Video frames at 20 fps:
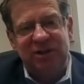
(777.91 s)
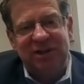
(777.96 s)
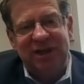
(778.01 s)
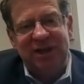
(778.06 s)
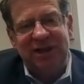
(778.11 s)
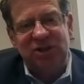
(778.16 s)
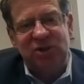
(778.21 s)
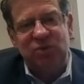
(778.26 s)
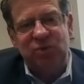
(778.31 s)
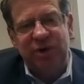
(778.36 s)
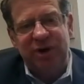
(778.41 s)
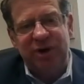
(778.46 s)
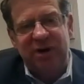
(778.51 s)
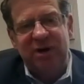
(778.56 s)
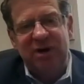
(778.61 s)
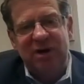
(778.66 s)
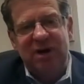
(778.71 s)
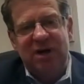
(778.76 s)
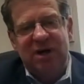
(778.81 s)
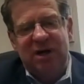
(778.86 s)
And that's
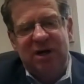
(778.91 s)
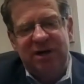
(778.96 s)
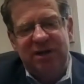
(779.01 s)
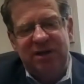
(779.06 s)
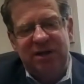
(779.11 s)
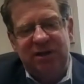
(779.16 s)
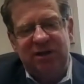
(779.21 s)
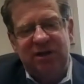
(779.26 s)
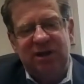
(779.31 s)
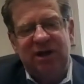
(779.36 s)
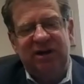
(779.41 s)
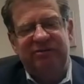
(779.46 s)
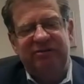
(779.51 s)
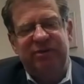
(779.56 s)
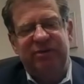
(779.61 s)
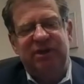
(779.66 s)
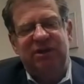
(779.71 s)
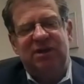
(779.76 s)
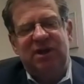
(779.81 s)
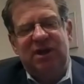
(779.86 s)
where I think the
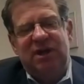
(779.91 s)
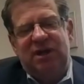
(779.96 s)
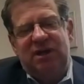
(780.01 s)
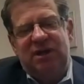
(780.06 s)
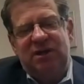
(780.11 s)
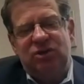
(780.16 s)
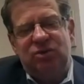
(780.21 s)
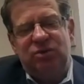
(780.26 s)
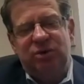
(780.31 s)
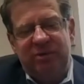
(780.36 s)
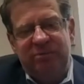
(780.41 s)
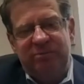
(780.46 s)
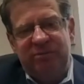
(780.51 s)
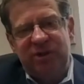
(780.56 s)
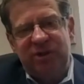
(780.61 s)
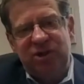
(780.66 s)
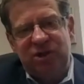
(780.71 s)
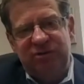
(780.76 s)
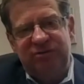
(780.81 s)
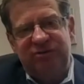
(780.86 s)
government is going
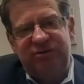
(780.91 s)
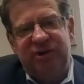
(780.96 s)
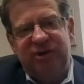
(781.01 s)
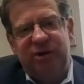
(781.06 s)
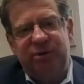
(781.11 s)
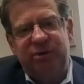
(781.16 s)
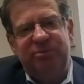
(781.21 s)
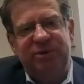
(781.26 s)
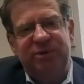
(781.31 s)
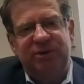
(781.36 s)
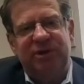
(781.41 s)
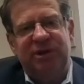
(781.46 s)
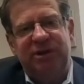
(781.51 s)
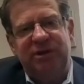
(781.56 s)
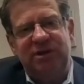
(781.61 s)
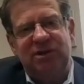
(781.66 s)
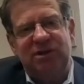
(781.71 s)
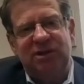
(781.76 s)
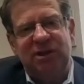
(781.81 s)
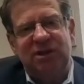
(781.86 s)
much too far with Bill
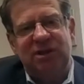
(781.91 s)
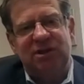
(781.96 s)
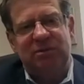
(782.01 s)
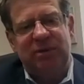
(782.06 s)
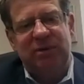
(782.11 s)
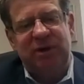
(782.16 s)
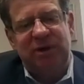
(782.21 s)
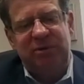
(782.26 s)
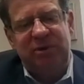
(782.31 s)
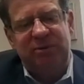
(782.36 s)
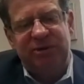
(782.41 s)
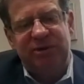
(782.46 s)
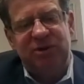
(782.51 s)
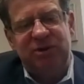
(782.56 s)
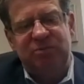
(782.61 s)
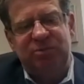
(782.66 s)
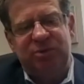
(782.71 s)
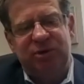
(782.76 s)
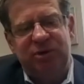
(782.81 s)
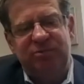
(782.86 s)
96. And many people that
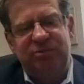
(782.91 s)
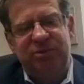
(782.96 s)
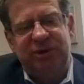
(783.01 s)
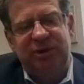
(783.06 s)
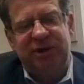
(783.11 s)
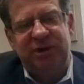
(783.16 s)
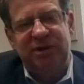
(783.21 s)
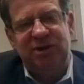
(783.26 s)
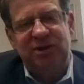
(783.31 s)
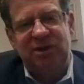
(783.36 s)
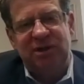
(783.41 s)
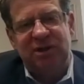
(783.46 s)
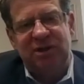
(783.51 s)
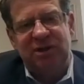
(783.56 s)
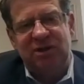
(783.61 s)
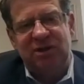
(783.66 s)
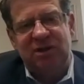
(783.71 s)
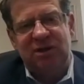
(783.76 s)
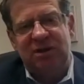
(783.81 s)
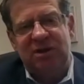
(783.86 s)
support Bill
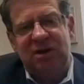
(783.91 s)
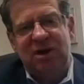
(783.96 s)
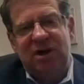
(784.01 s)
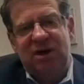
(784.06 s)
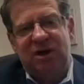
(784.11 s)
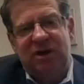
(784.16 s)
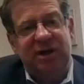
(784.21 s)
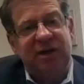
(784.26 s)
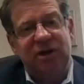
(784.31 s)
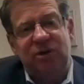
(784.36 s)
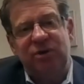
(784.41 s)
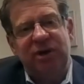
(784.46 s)
96 uh, are going to